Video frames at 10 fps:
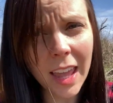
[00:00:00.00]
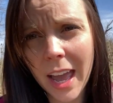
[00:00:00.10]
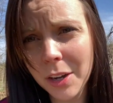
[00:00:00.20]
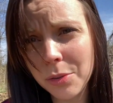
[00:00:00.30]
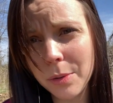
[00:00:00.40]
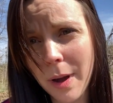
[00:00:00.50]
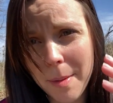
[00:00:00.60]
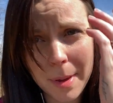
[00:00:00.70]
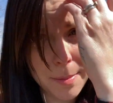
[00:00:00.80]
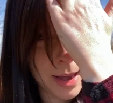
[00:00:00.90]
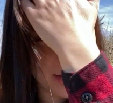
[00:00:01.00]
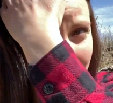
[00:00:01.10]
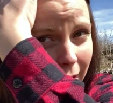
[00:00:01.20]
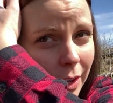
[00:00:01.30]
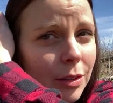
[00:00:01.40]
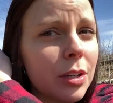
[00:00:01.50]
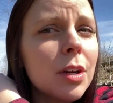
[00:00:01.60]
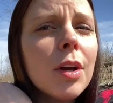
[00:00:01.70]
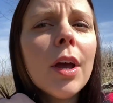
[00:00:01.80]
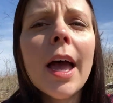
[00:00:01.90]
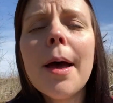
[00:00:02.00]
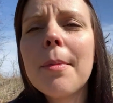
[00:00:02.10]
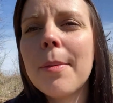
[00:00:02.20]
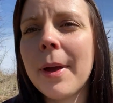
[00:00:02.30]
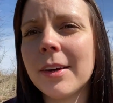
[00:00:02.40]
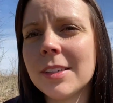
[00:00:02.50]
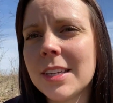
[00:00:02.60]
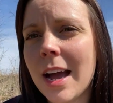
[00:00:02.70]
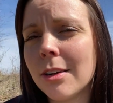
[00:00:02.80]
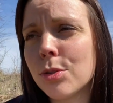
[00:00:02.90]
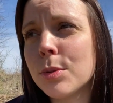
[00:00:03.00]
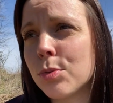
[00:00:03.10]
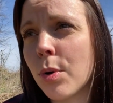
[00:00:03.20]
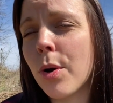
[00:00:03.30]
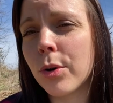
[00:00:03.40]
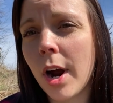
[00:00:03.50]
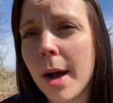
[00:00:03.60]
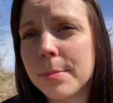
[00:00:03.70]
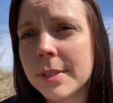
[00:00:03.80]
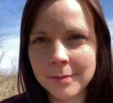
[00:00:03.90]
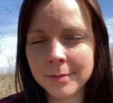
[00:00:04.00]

I grew up, my background at my parents' house was row crops.